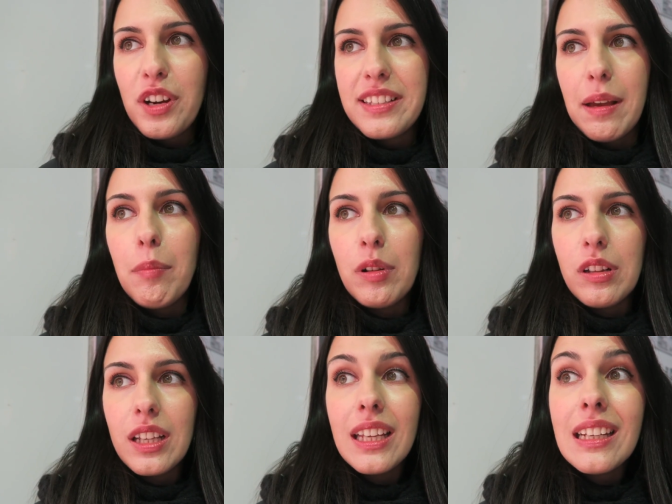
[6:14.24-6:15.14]
For example,
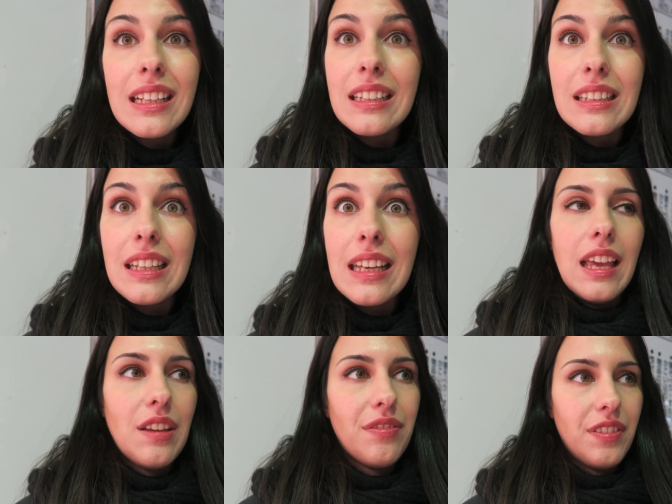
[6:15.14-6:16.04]
in Italy,
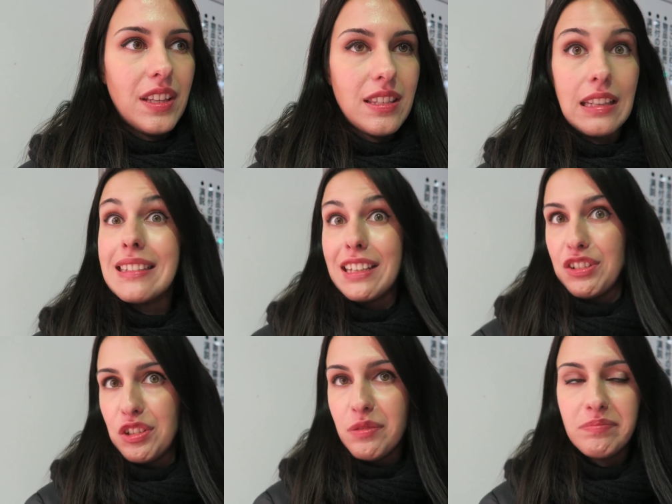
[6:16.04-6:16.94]
if it's a
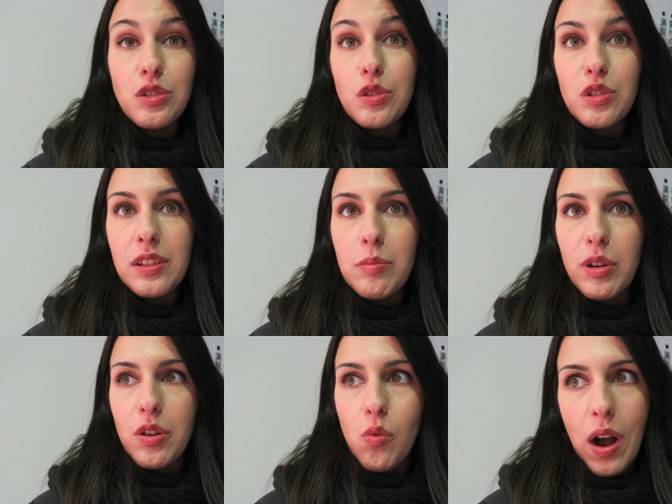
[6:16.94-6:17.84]
dinner, you usually
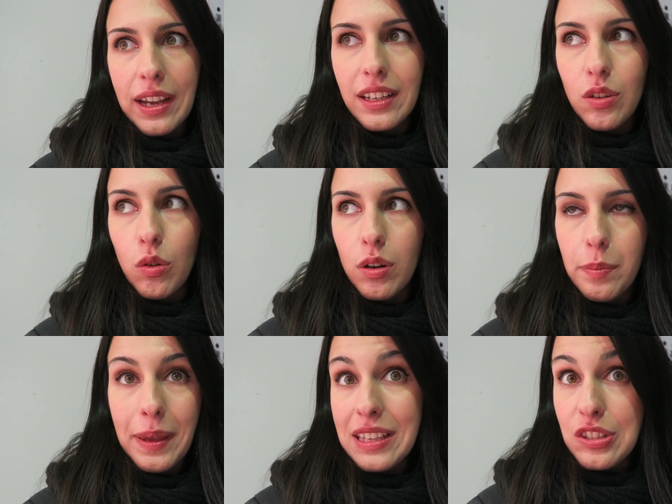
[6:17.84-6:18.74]
bring wine or
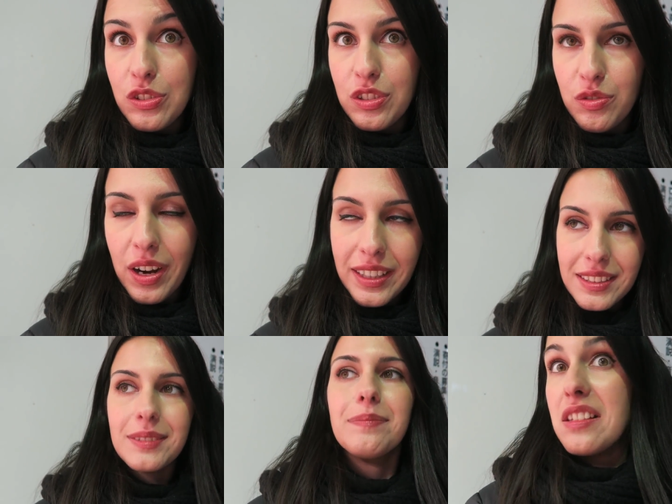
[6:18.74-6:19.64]
pastries, right?
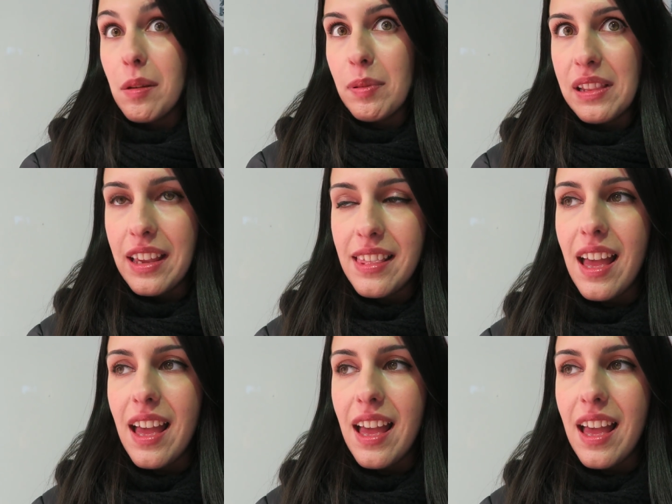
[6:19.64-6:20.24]
Something like